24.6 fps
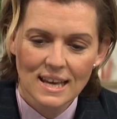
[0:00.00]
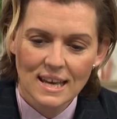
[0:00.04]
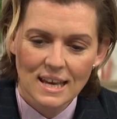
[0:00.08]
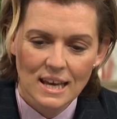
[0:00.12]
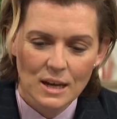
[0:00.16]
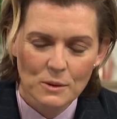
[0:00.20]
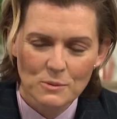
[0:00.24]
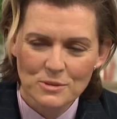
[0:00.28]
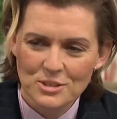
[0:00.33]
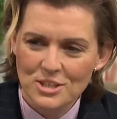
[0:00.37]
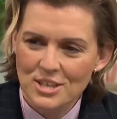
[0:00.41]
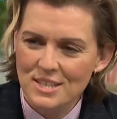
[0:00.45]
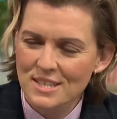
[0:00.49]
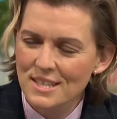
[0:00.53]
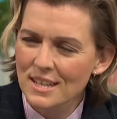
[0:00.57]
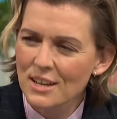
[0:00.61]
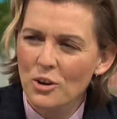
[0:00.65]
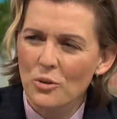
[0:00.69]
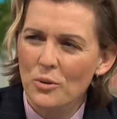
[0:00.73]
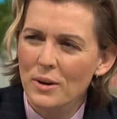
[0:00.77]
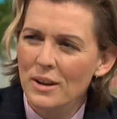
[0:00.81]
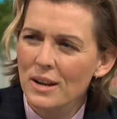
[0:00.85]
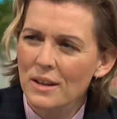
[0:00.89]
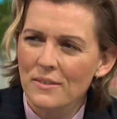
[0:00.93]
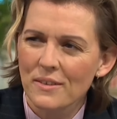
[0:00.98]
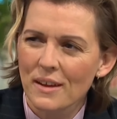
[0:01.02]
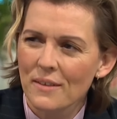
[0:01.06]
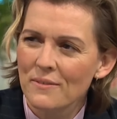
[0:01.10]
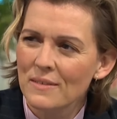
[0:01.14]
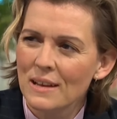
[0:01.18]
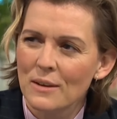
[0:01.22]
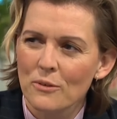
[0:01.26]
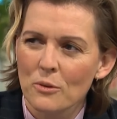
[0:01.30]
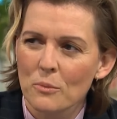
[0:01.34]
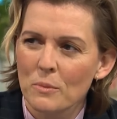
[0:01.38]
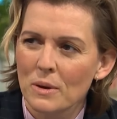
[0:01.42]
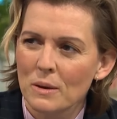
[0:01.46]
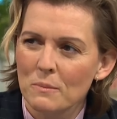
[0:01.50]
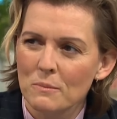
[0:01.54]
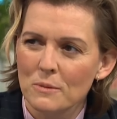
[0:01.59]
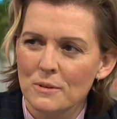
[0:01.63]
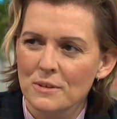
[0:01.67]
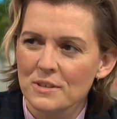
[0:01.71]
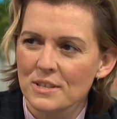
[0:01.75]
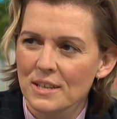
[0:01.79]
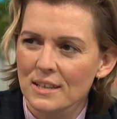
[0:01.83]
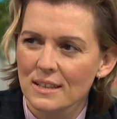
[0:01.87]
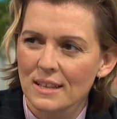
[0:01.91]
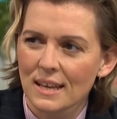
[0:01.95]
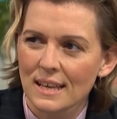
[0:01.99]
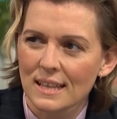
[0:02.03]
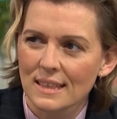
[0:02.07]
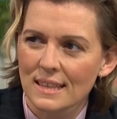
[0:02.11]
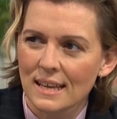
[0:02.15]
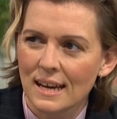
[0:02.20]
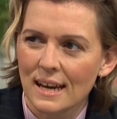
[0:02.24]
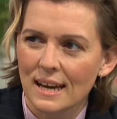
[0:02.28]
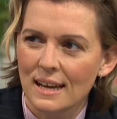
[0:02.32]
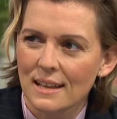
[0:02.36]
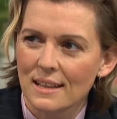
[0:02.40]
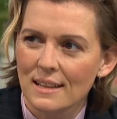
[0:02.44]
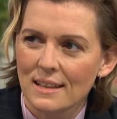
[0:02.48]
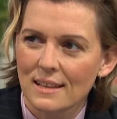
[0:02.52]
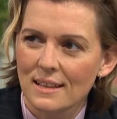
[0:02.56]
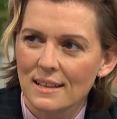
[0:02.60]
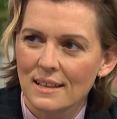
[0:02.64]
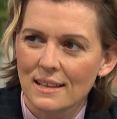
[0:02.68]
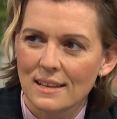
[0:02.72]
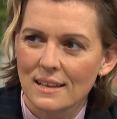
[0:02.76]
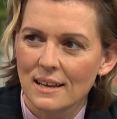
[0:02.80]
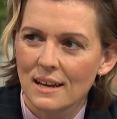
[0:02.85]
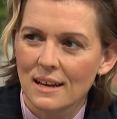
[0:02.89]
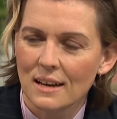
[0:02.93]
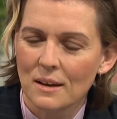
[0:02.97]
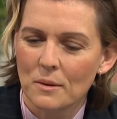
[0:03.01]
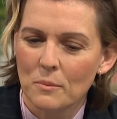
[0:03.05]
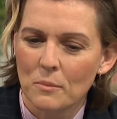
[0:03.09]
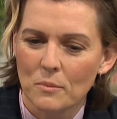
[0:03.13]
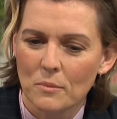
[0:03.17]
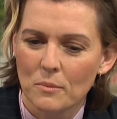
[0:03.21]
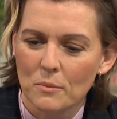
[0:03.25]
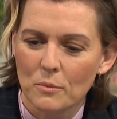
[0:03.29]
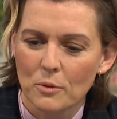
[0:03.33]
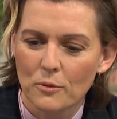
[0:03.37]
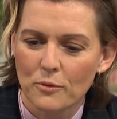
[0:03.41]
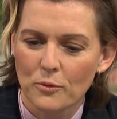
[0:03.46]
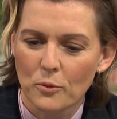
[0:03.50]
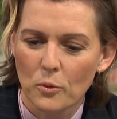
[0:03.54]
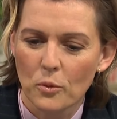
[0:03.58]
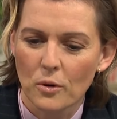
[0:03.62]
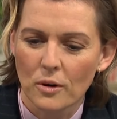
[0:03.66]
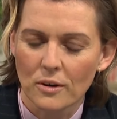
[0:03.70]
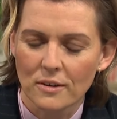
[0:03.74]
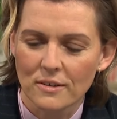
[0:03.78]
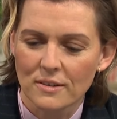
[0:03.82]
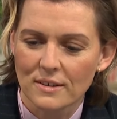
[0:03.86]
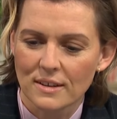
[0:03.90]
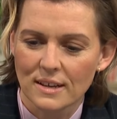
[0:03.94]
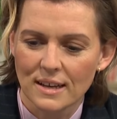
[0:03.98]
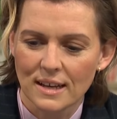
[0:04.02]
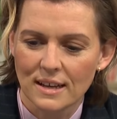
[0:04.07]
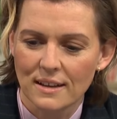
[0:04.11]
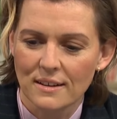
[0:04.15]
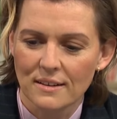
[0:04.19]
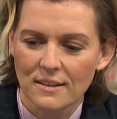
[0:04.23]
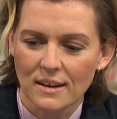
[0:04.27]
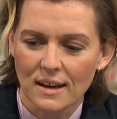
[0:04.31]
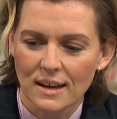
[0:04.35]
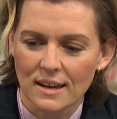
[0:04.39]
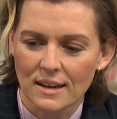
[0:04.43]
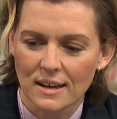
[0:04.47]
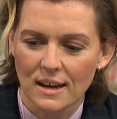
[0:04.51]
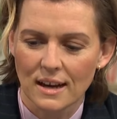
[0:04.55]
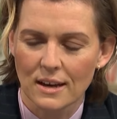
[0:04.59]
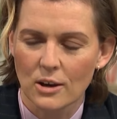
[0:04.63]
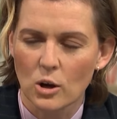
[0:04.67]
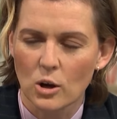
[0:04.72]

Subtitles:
It was just incredible. I've never made music like that before, and I